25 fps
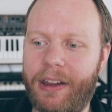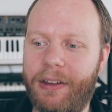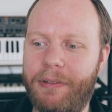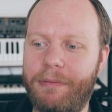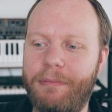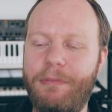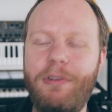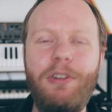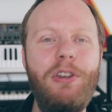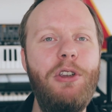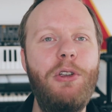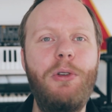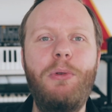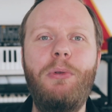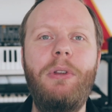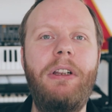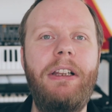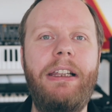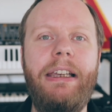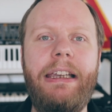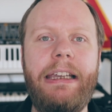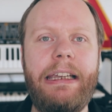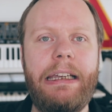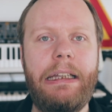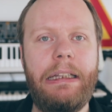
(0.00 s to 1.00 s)

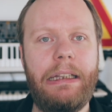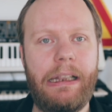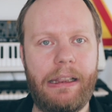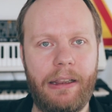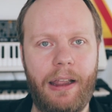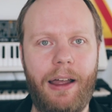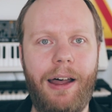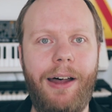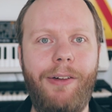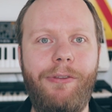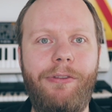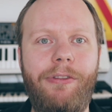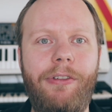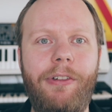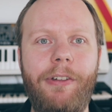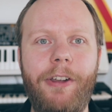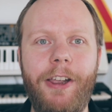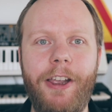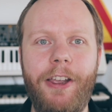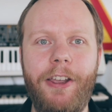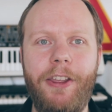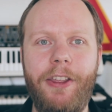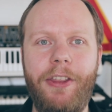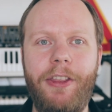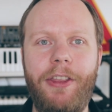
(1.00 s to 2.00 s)
newly in love,
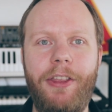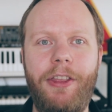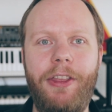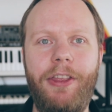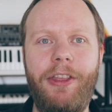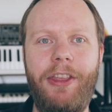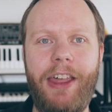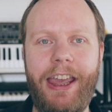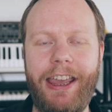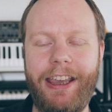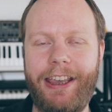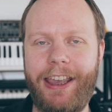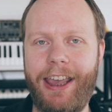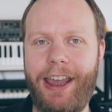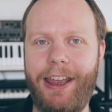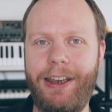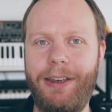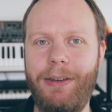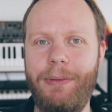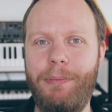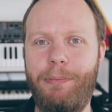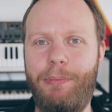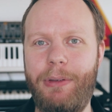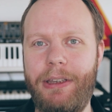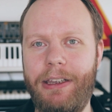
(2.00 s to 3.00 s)
they
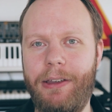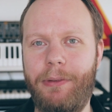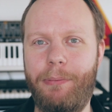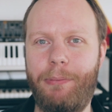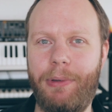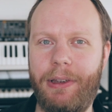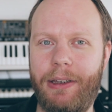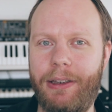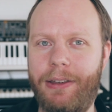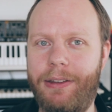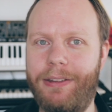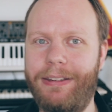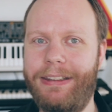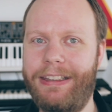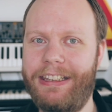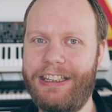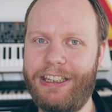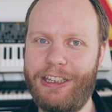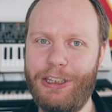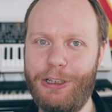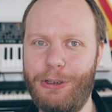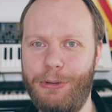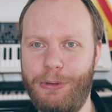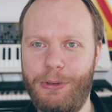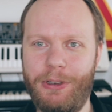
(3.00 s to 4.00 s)
can be a bit
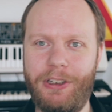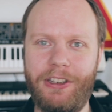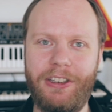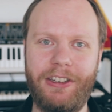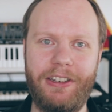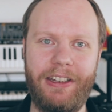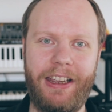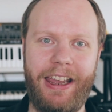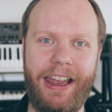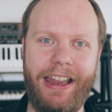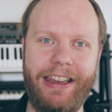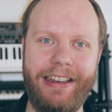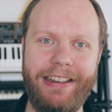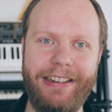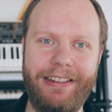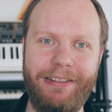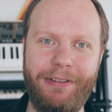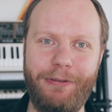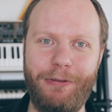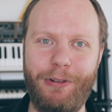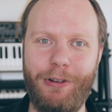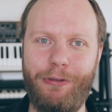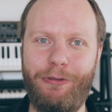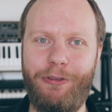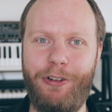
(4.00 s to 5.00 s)
cute and
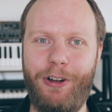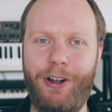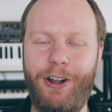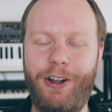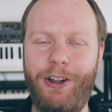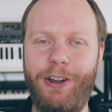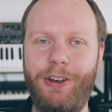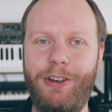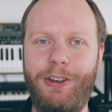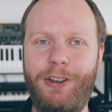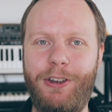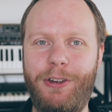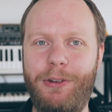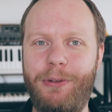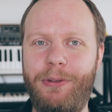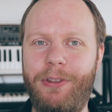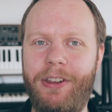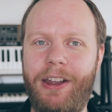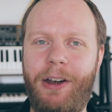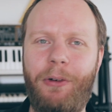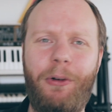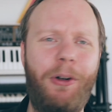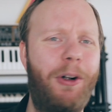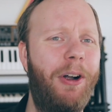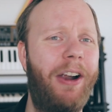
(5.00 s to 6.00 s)
refer to
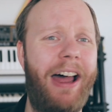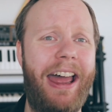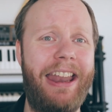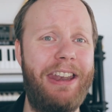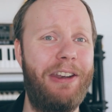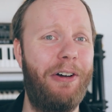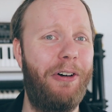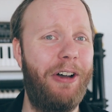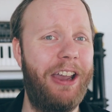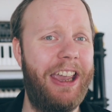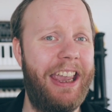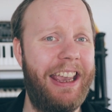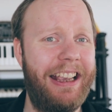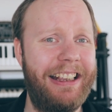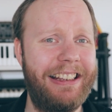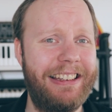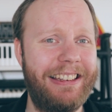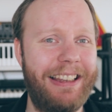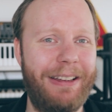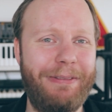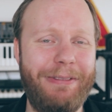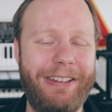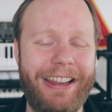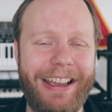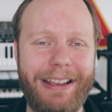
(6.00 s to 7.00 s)
or annoying
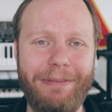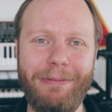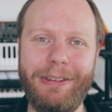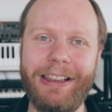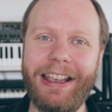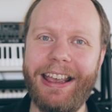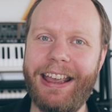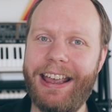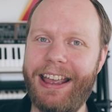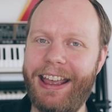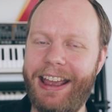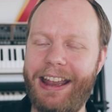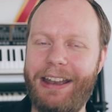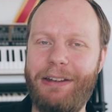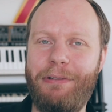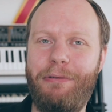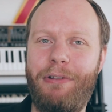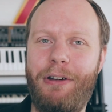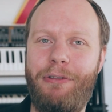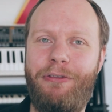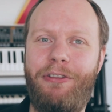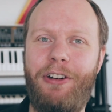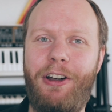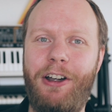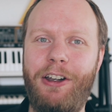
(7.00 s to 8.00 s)
sometimes, and
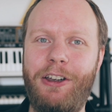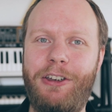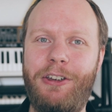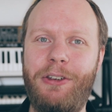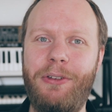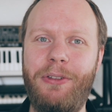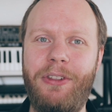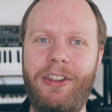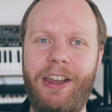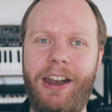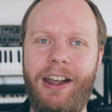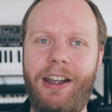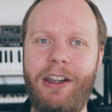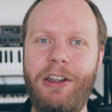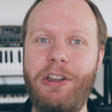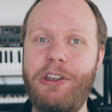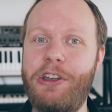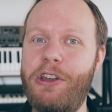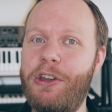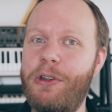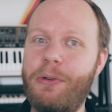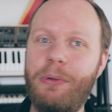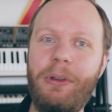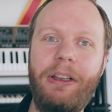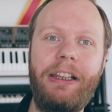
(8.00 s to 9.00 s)
refer to their
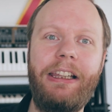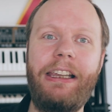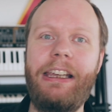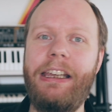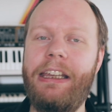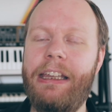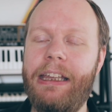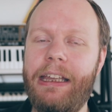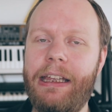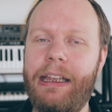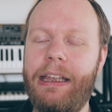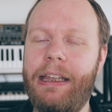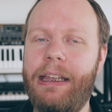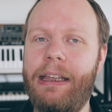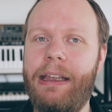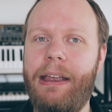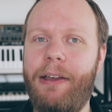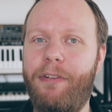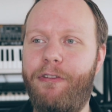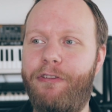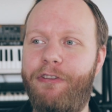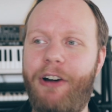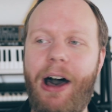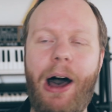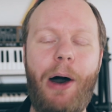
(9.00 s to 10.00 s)
newly
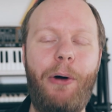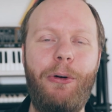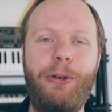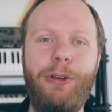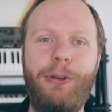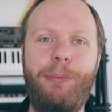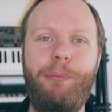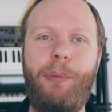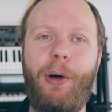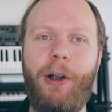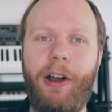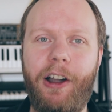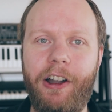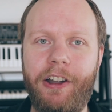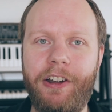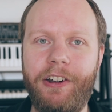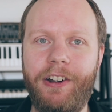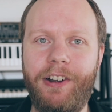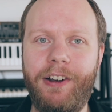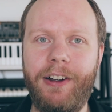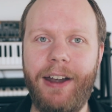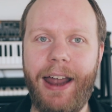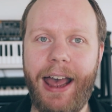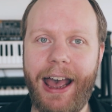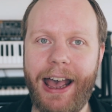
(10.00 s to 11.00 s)
found
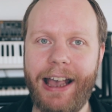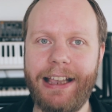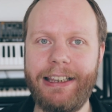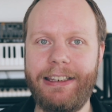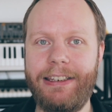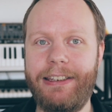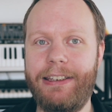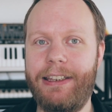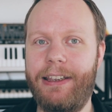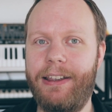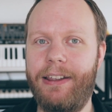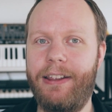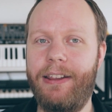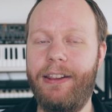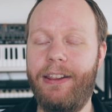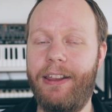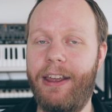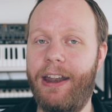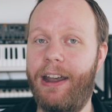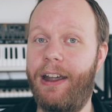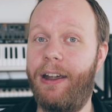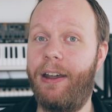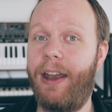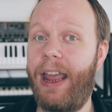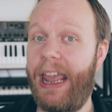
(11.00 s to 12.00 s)
partner as
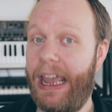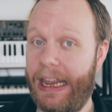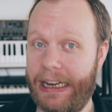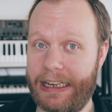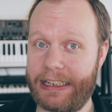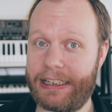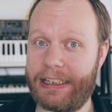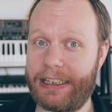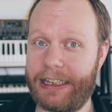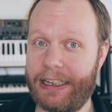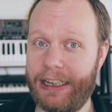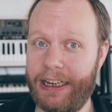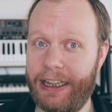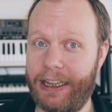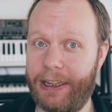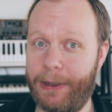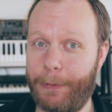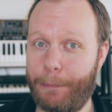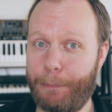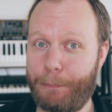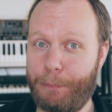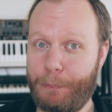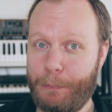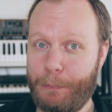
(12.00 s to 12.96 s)
their älskling.